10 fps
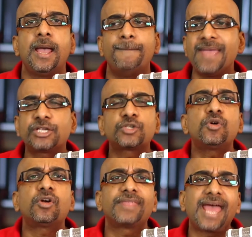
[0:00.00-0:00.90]
Make
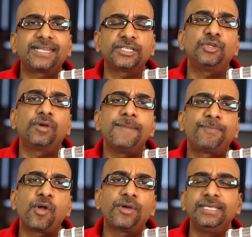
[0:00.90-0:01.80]
sure that your
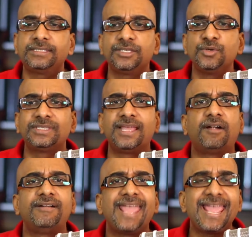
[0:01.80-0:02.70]
employees use
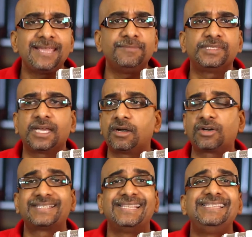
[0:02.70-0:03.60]
their names and are
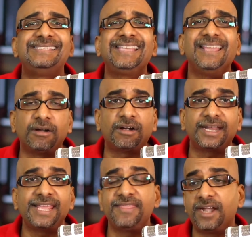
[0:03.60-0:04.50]
sincere
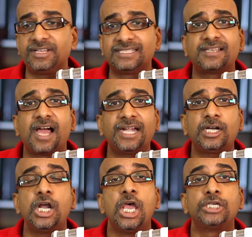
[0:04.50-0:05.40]
in their
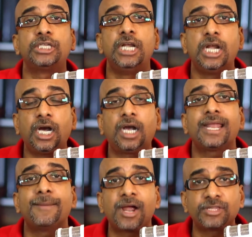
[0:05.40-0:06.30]
desire to learn
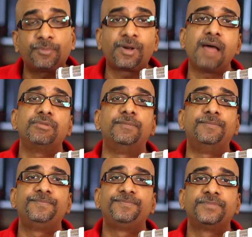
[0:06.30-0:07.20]
about the problem.
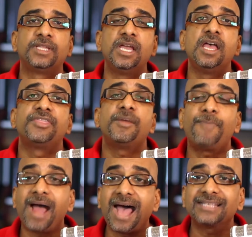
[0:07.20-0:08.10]
The
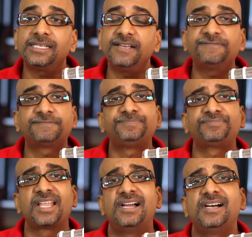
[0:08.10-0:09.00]
positive
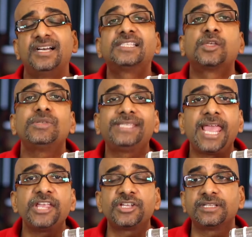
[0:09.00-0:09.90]
uh,
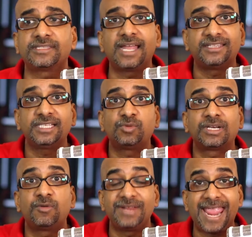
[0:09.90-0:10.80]
associations that this will
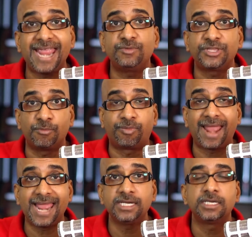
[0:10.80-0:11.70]
create with your
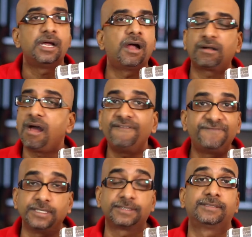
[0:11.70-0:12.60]
brand are
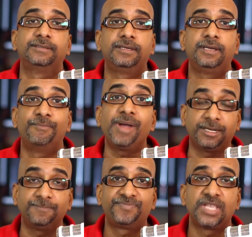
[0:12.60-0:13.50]
obvious,
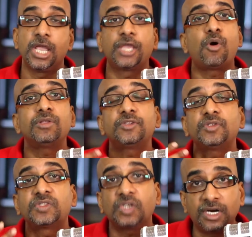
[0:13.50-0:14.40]
but it also
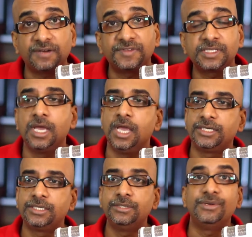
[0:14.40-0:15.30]
serves
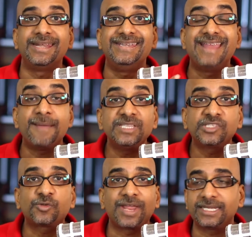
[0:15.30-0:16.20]
to
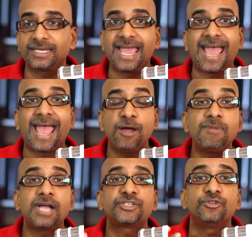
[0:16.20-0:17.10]
demonstrate how
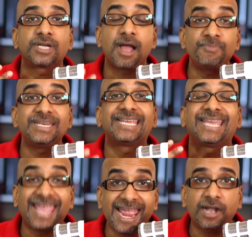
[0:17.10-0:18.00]
much your company
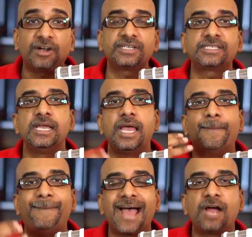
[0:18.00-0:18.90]
cares
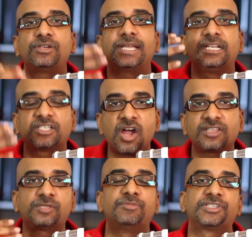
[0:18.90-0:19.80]
about its
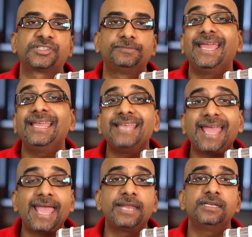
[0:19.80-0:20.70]
customers. In the
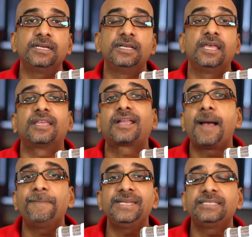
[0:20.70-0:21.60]
end, the
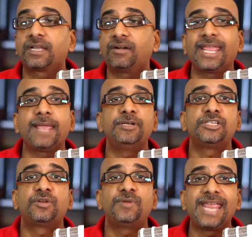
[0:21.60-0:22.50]
companies that are able to
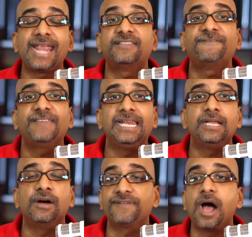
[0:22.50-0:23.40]
create the
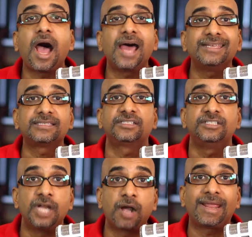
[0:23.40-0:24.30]
feeling of honest,
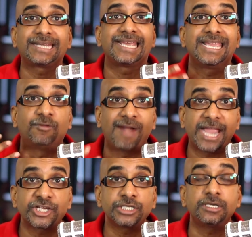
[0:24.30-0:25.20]
direct
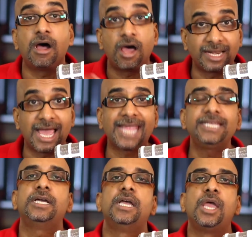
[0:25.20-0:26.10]
interaction online
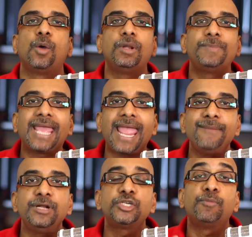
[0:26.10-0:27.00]
will be
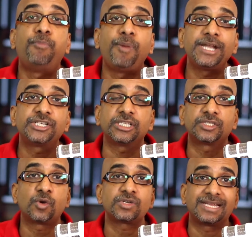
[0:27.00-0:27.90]
able to bridge the
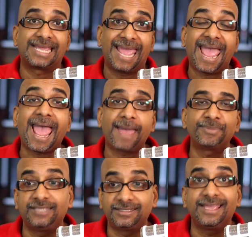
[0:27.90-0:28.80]
social gap
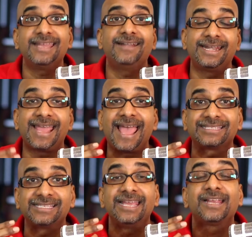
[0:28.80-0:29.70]
that the internet
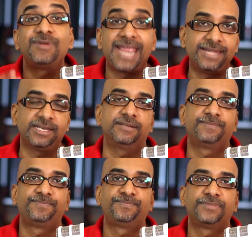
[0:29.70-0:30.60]
has created.
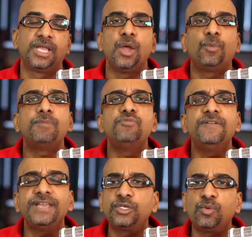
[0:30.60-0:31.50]
We're
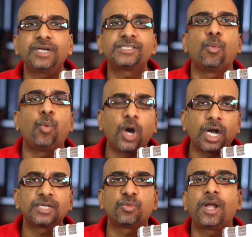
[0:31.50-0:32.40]
moving towards a
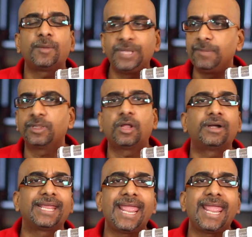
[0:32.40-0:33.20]
world where people are